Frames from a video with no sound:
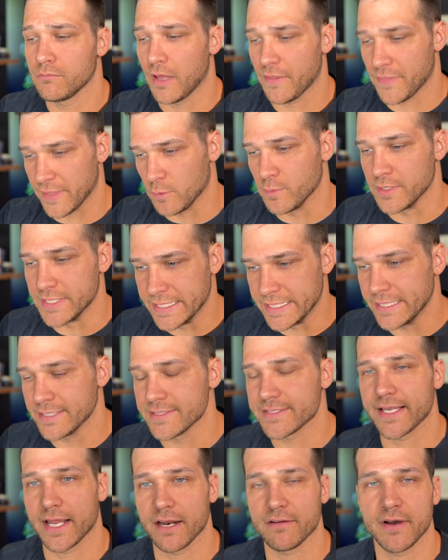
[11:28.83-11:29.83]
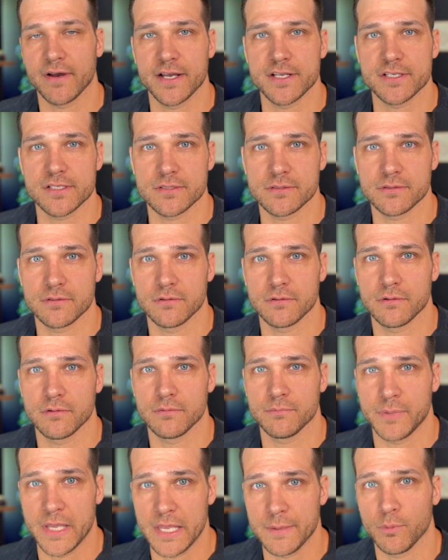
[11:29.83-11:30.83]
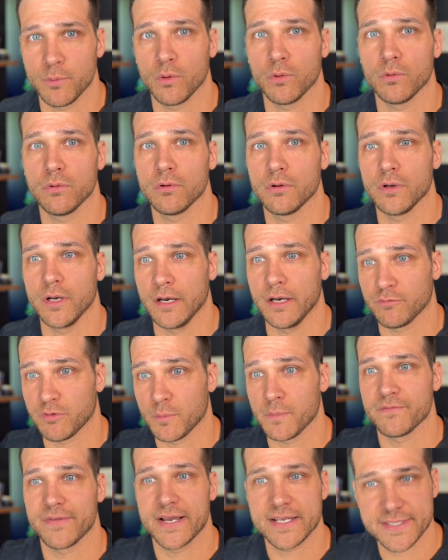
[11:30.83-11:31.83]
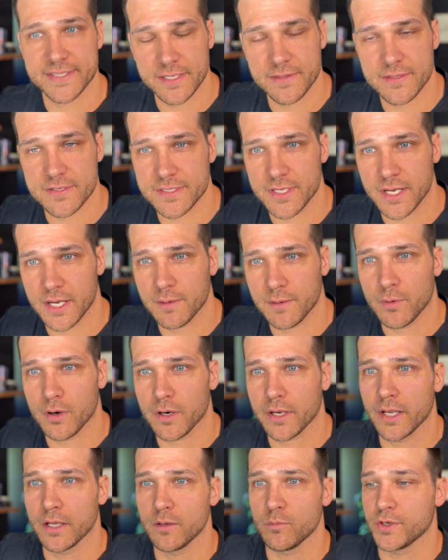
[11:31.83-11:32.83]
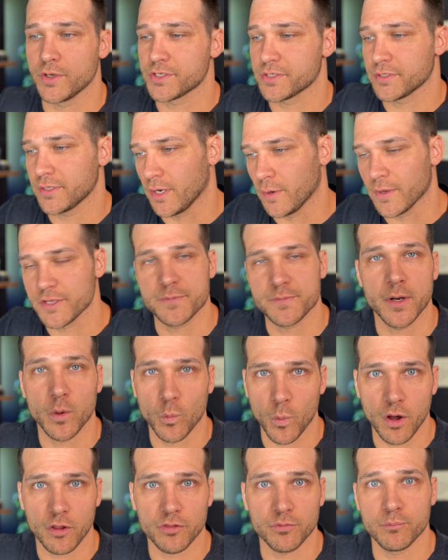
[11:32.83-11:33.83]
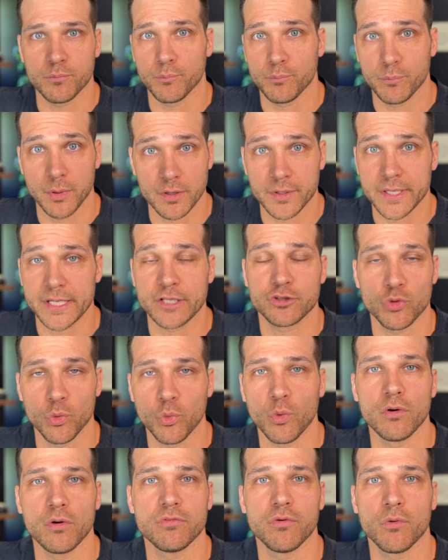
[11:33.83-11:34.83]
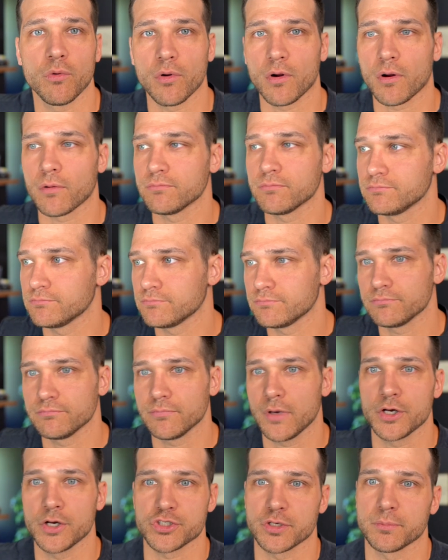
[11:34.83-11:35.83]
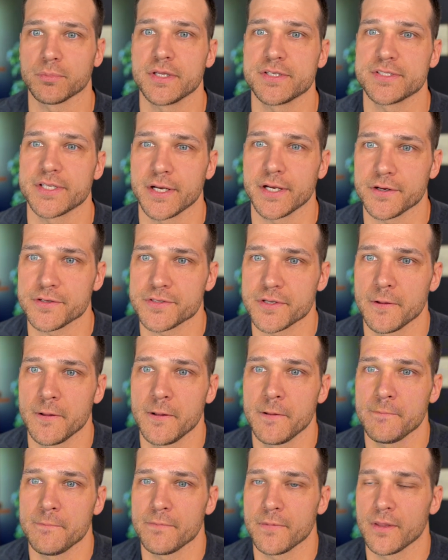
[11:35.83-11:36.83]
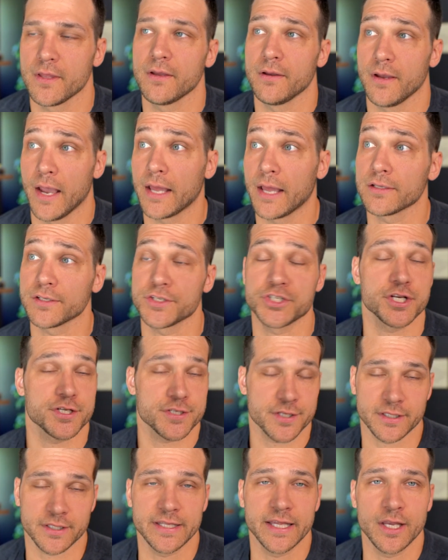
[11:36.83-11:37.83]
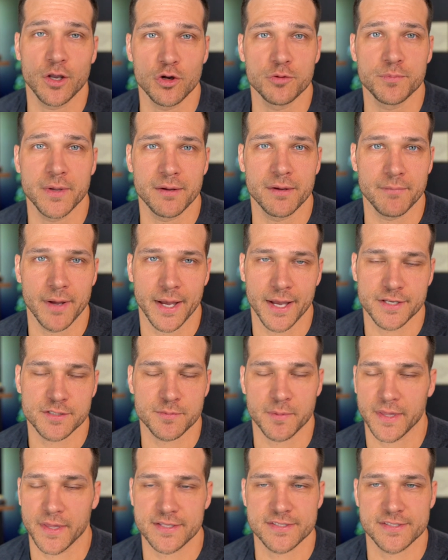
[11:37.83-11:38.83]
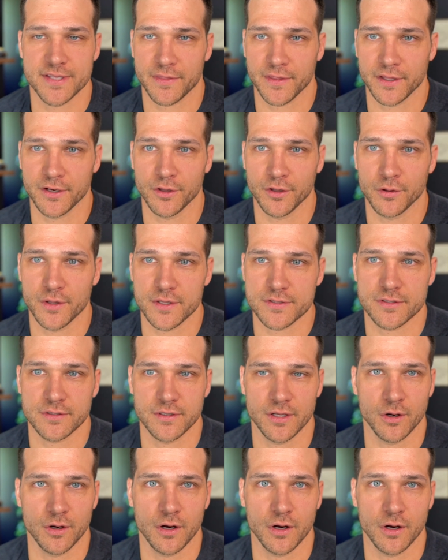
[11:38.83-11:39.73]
I think it would de-incentivize people from investing in the stock market, which has been a wealth building tool for 100 plus years. And logistically, it would be a mess, but that's nothing new. That's,